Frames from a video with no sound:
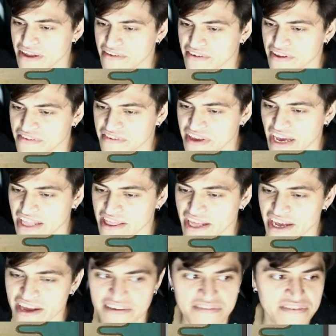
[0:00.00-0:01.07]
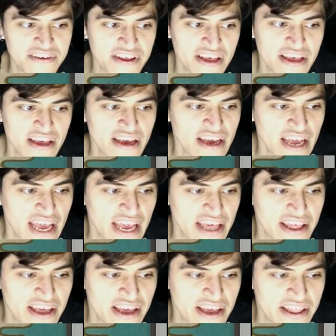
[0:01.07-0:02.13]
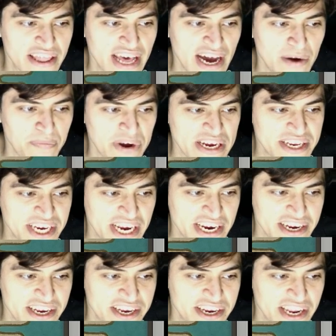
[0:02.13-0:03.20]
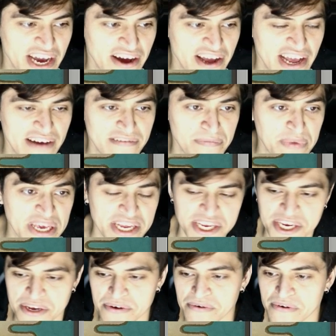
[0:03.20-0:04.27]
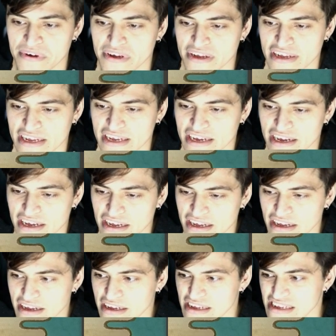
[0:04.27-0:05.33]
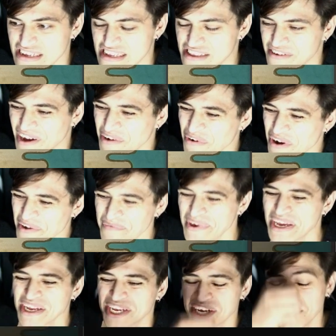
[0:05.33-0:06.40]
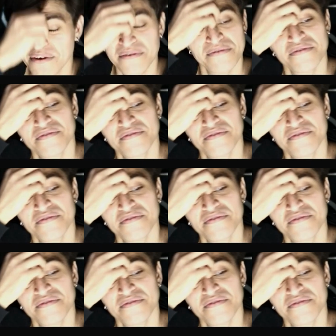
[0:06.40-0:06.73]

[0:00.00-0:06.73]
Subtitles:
you can see, I left and the outbreak changed. Now I have a Pikachu. Do I want a Pikachu?